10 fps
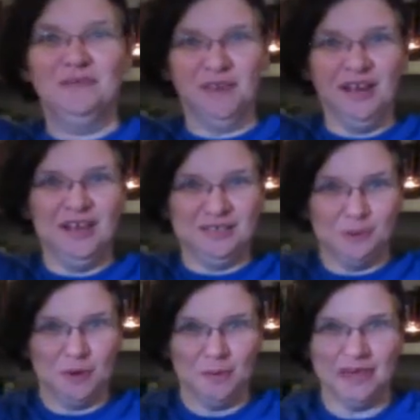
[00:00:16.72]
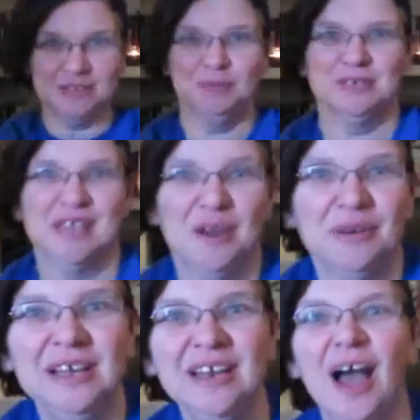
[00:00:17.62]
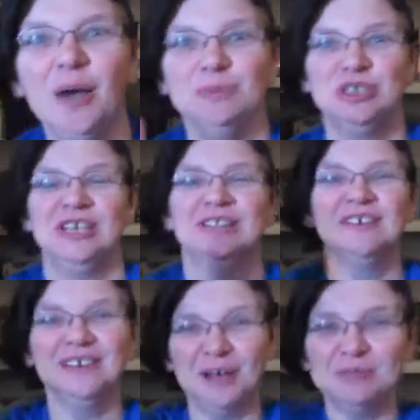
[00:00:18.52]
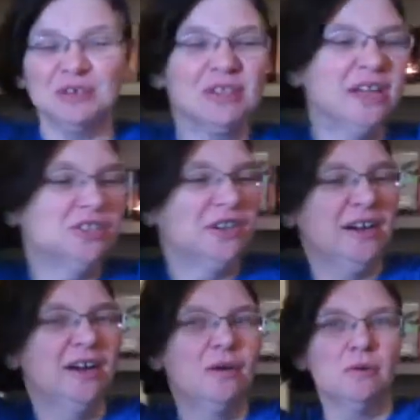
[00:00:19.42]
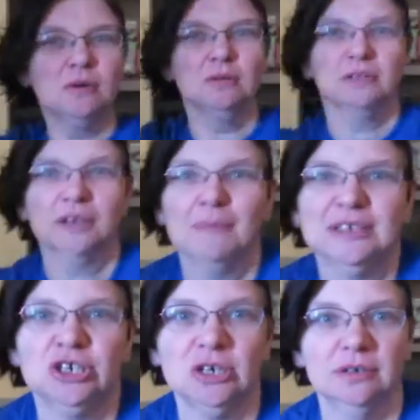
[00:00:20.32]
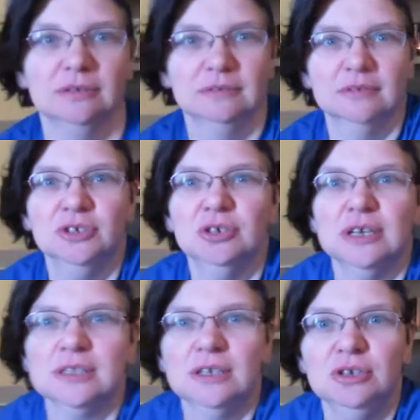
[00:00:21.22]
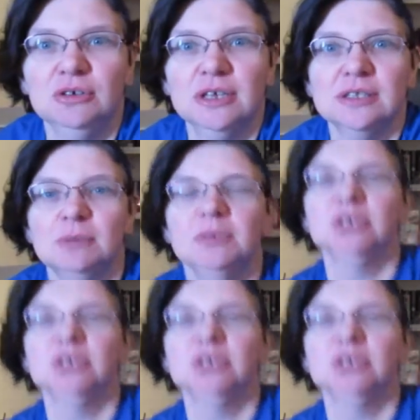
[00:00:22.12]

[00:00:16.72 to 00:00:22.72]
book friends, welcome back to Books I Read. I'm Sheila and I'm so glad you're here. Whoa, look at my shirt. Can you guys see